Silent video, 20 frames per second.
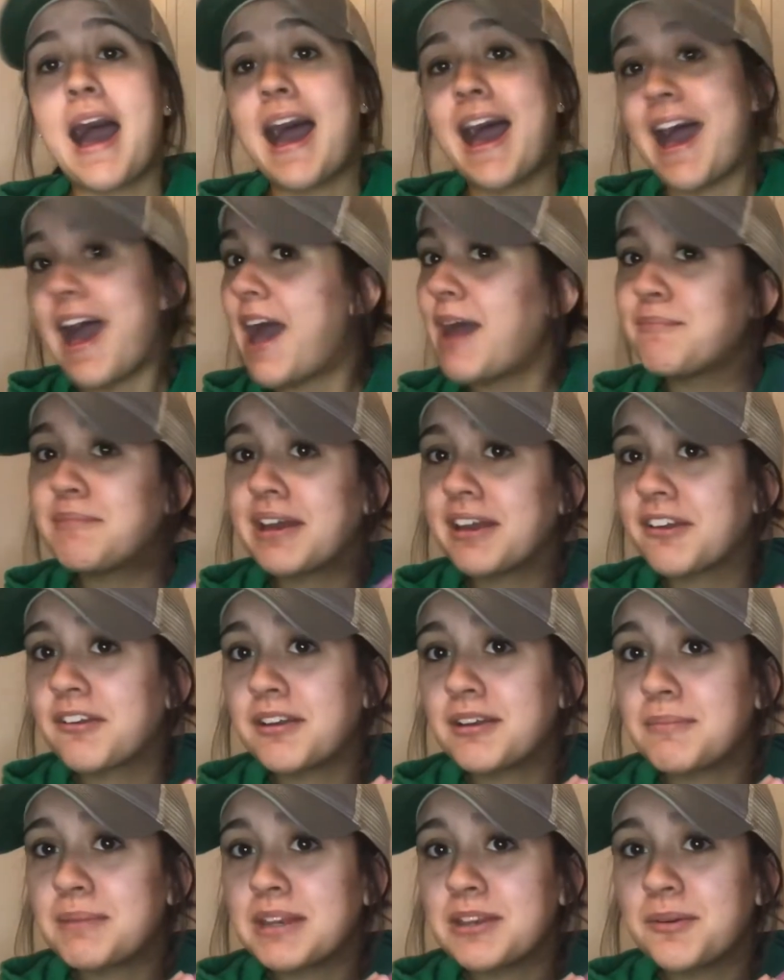I'm not going
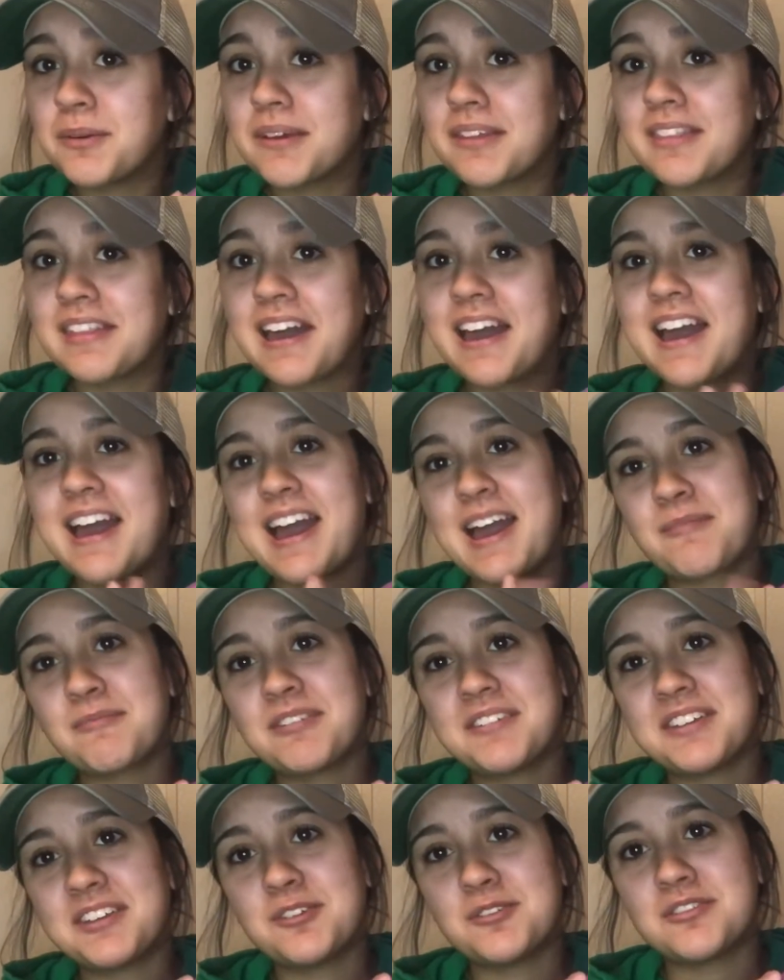to be doing that. I'm going
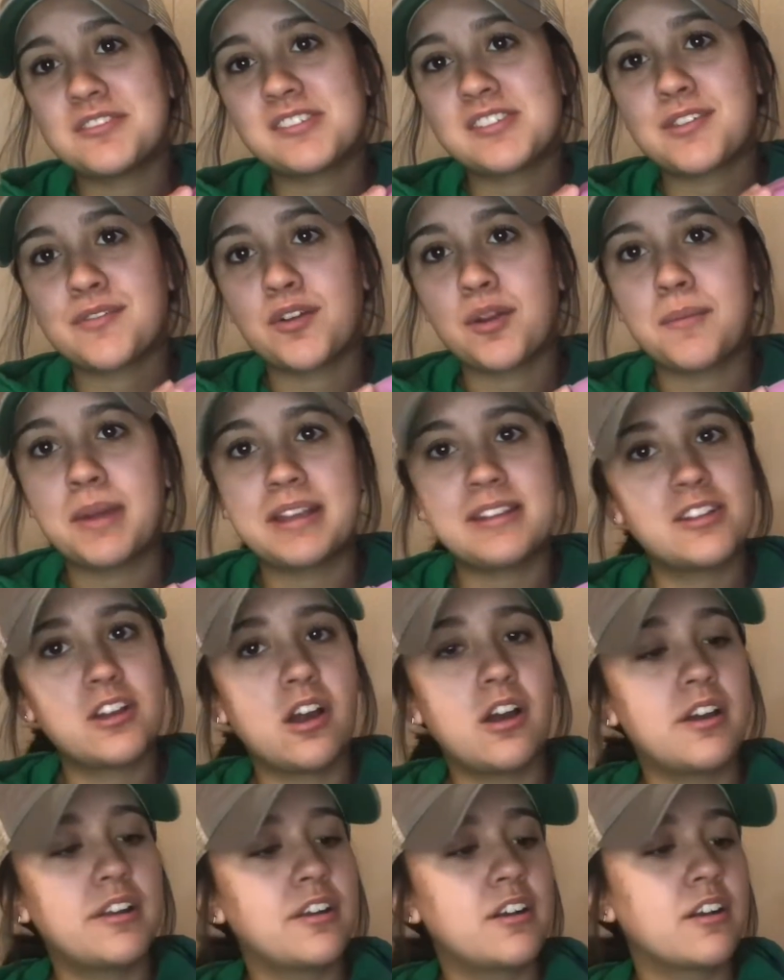to use this for my
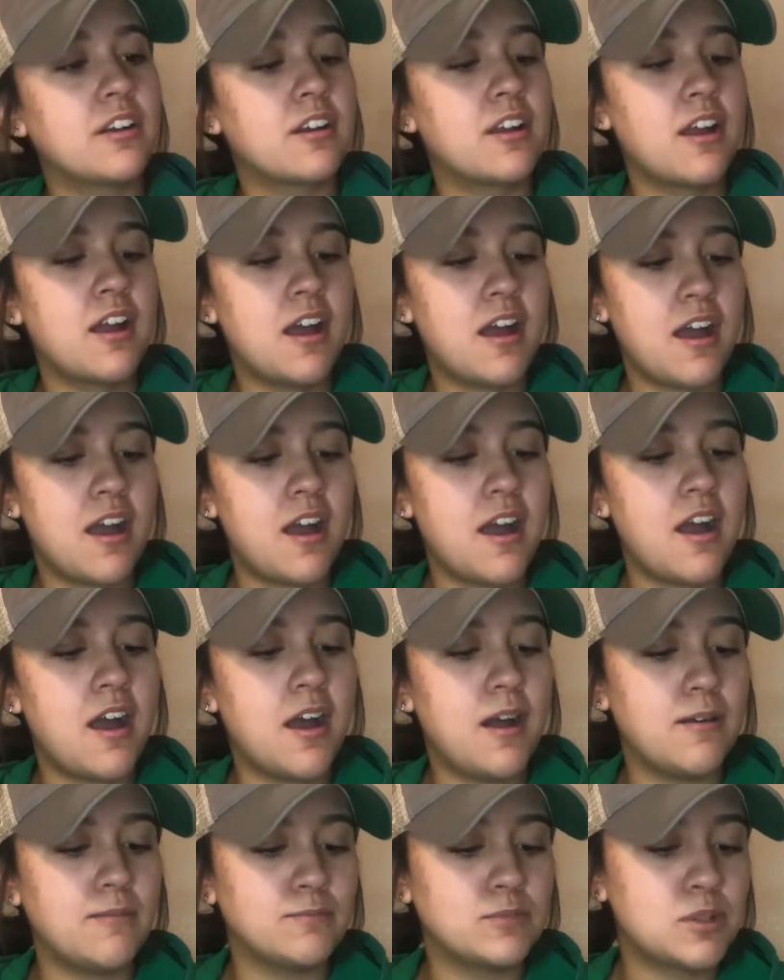daughter
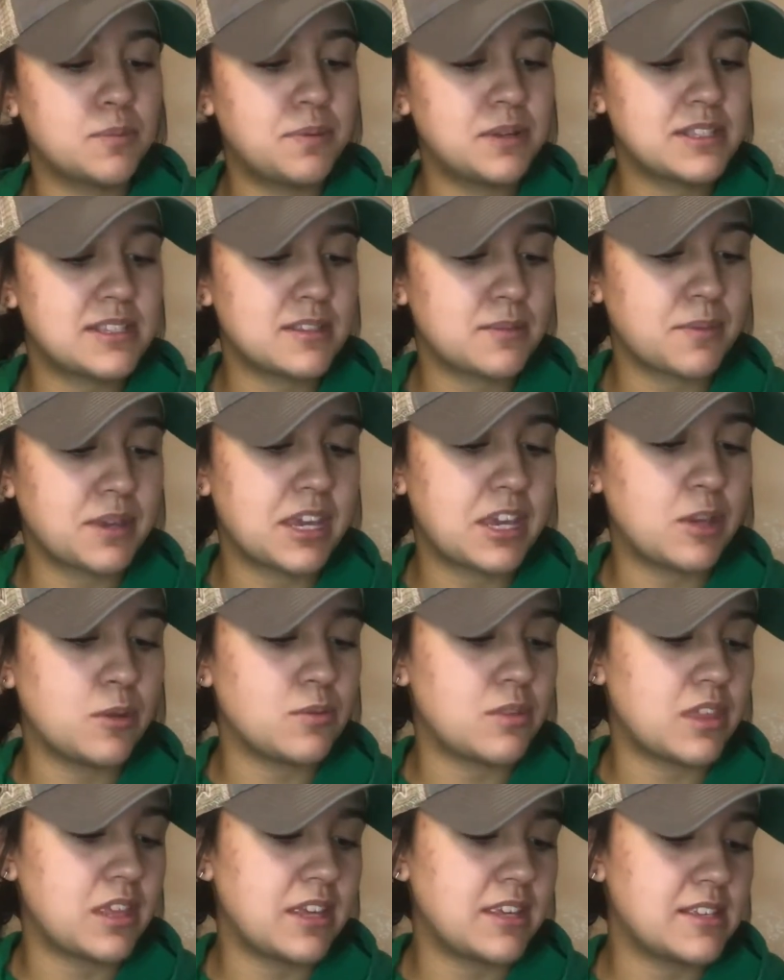um, to put some cute
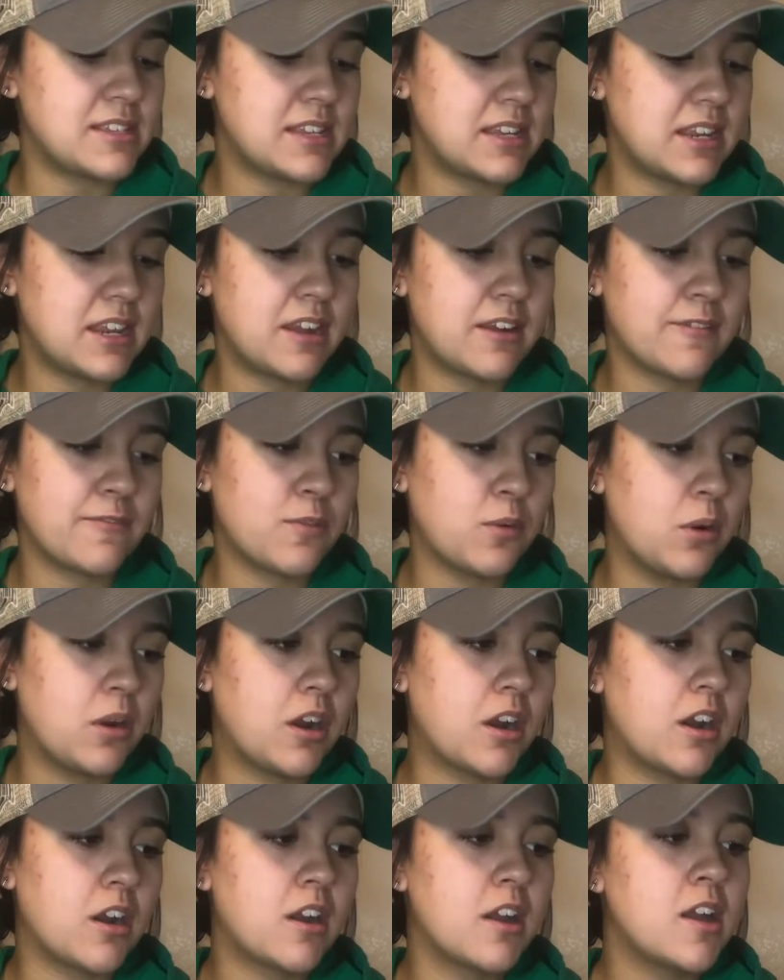things in here for
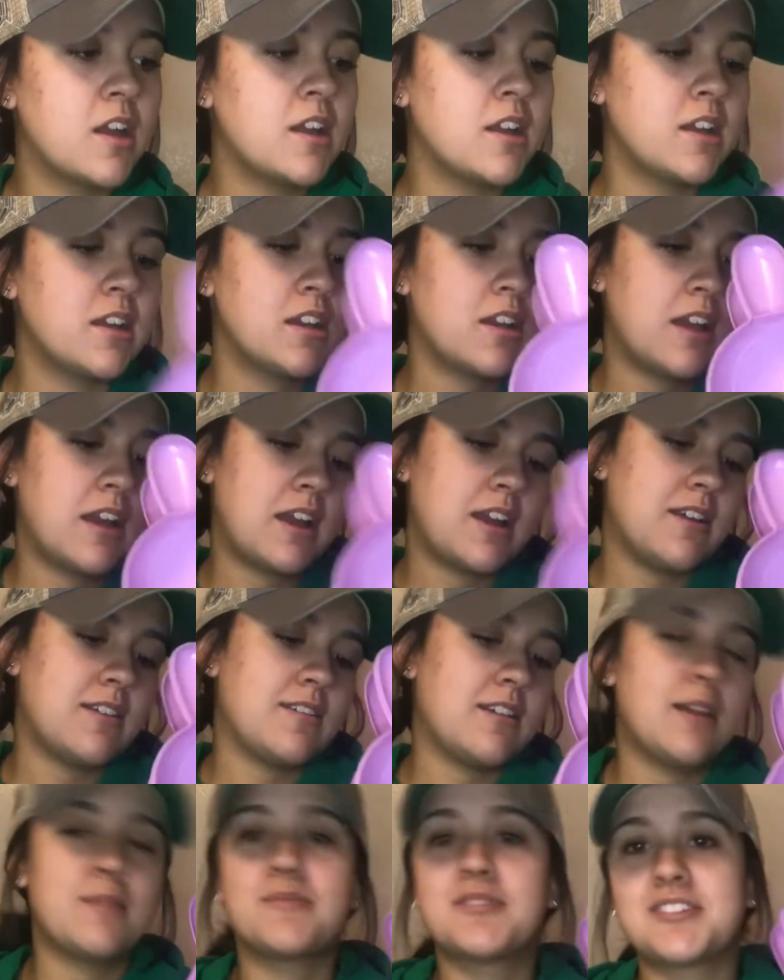her.
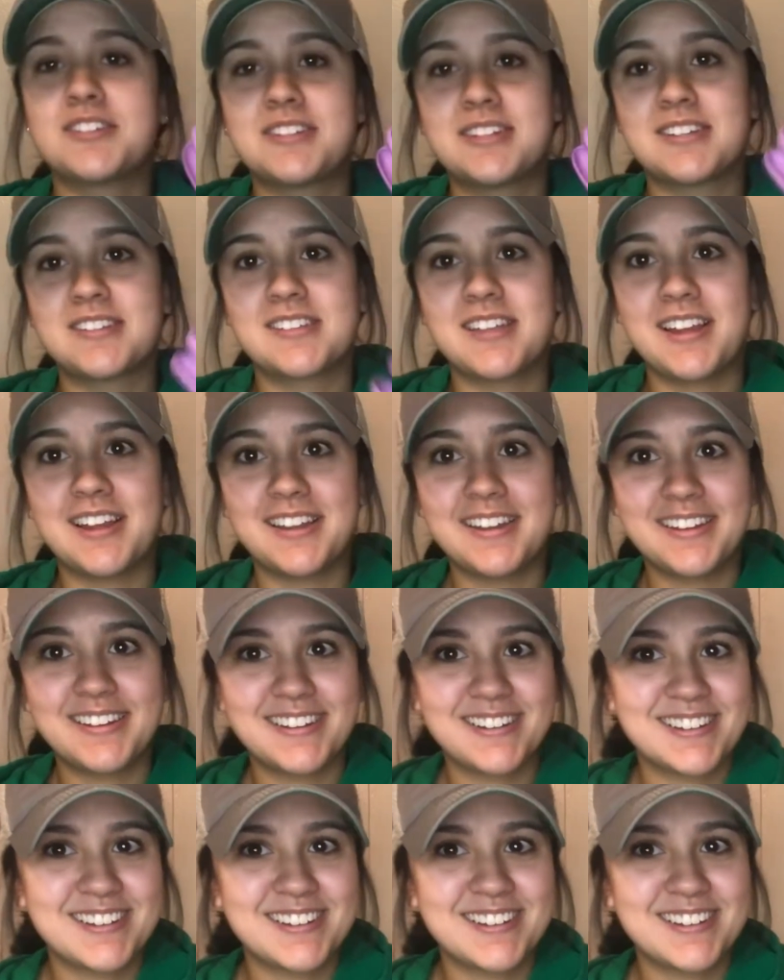I'm just excited.